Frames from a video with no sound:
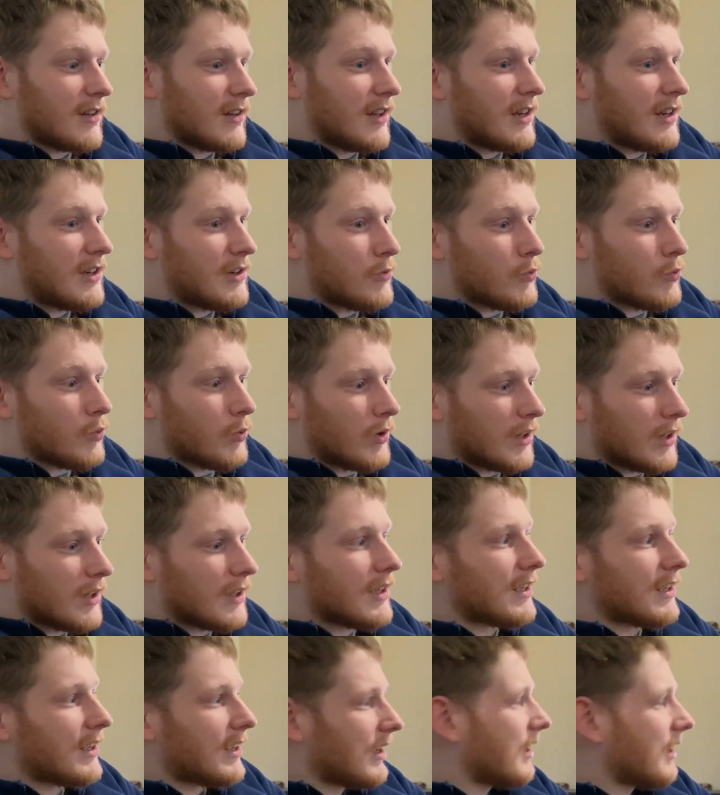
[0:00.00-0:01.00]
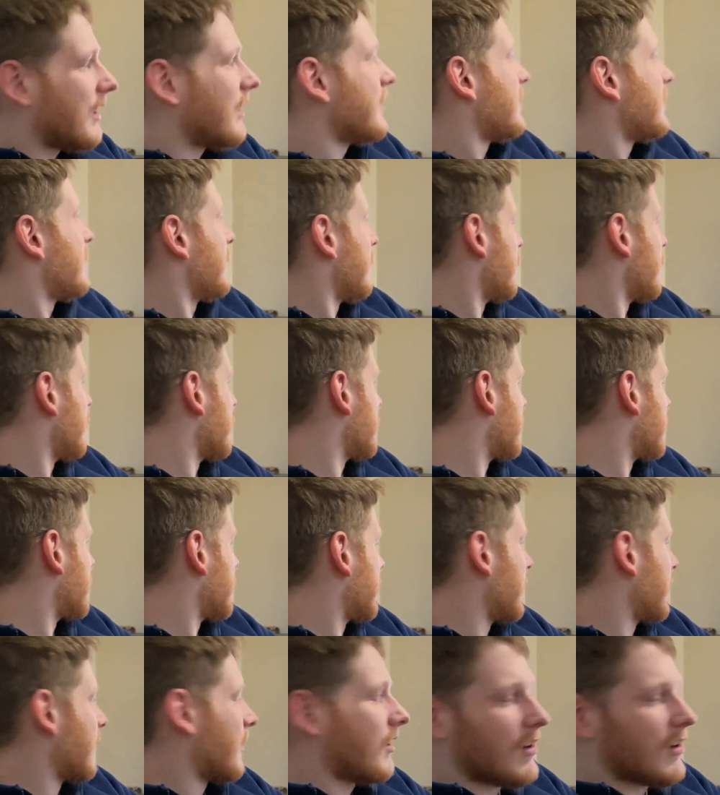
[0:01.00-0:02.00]
and you really can't use
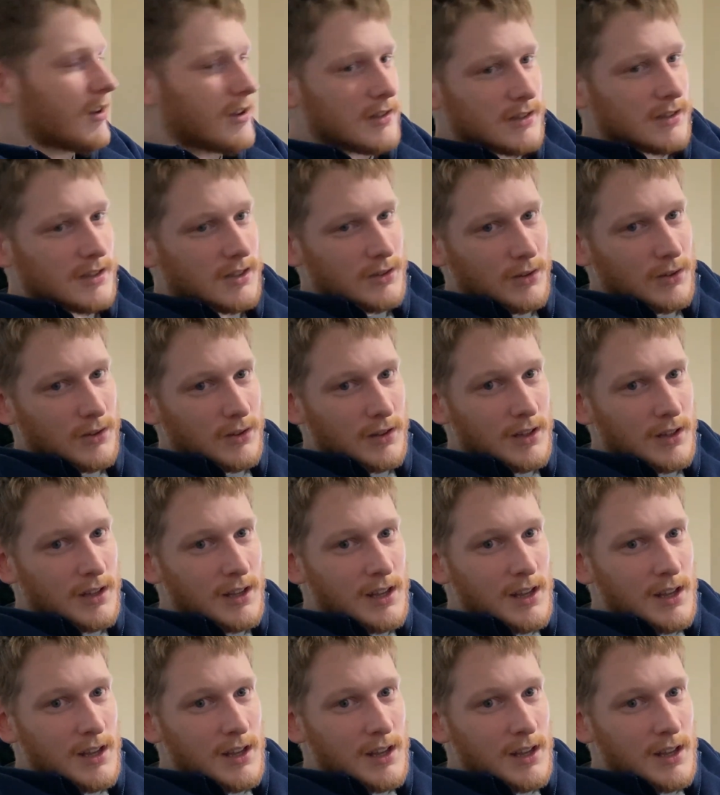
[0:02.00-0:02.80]
a console.